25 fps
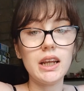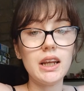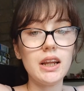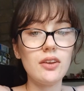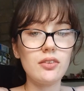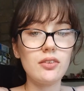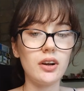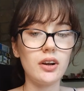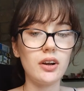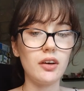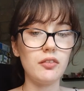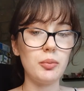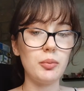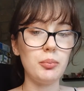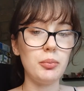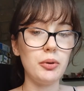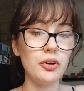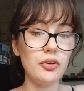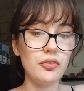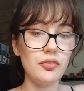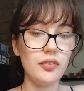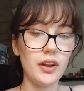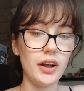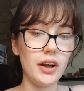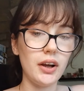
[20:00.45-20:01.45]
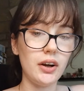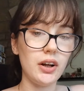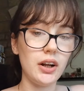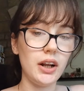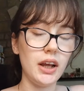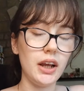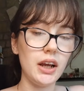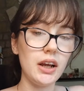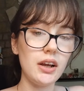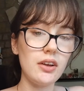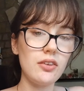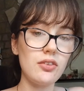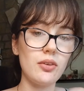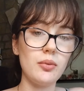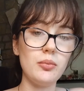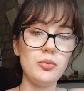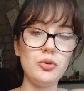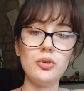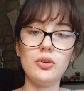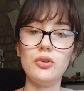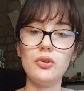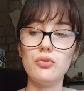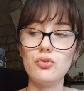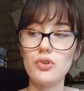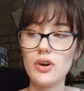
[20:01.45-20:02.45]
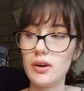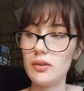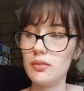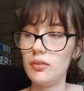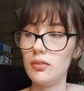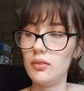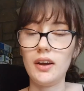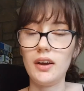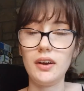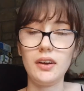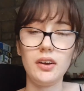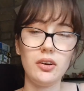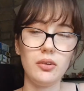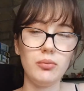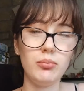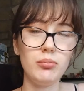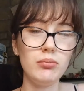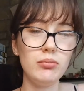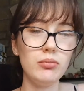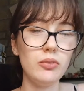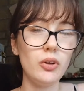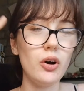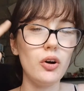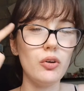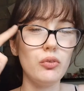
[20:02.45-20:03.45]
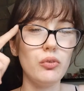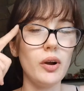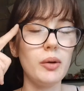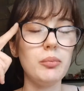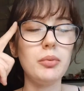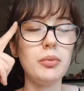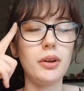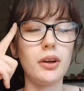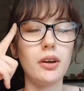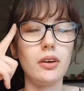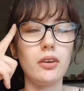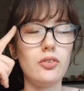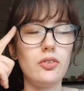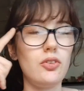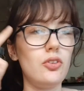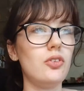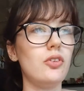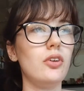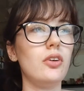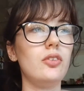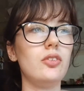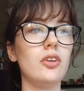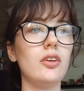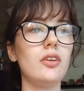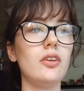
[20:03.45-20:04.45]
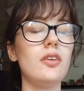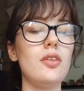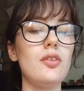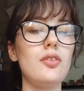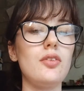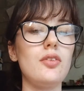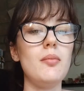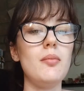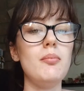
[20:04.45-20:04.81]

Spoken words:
It's gonna have a butterfly on it because I'm doing not a replica because it's not exactly the